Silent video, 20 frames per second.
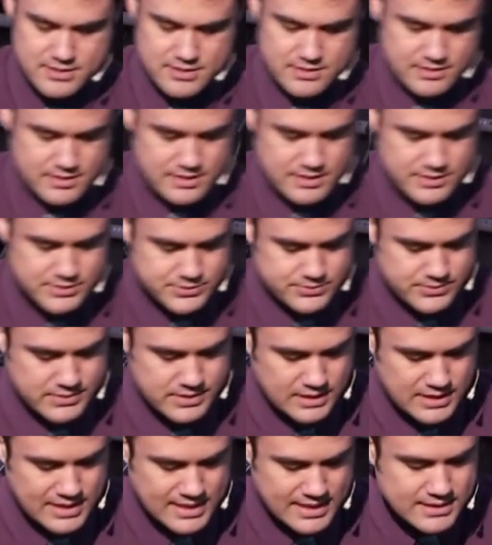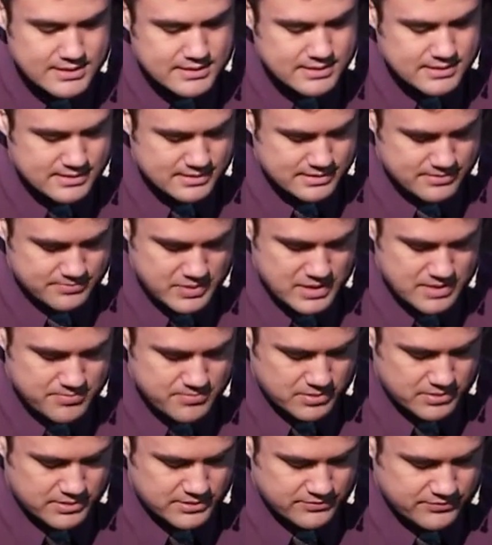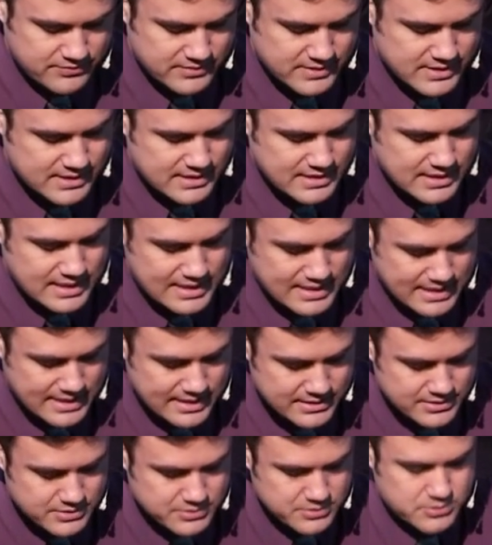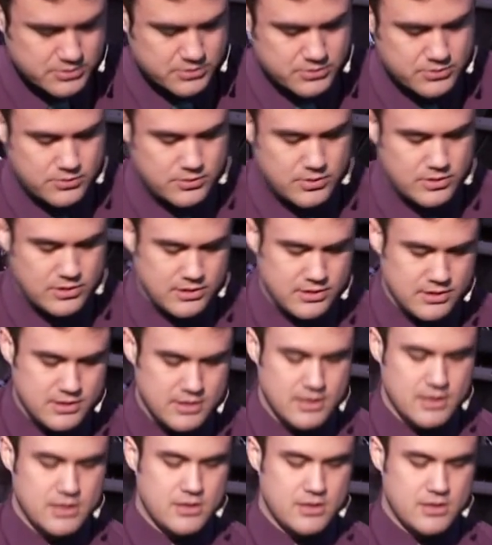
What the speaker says: the Israelites, the people of God who were